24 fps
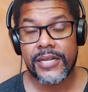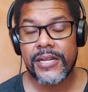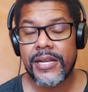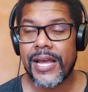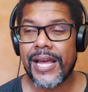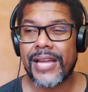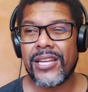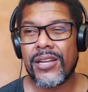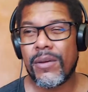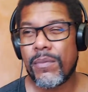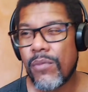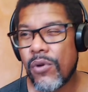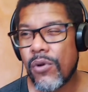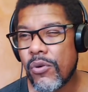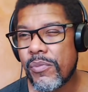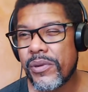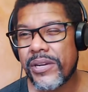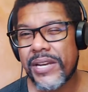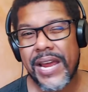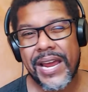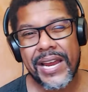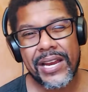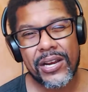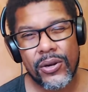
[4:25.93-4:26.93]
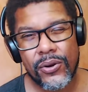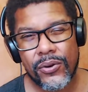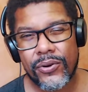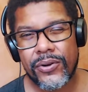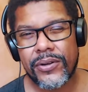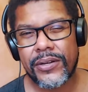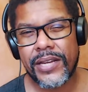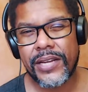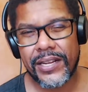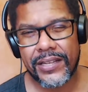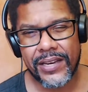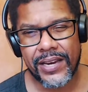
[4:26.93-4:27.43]
And the moment I
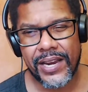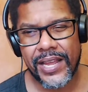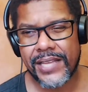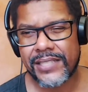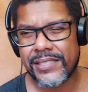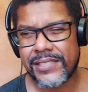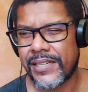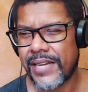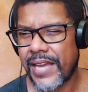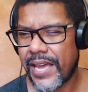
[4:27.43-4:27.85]
learned that lesson,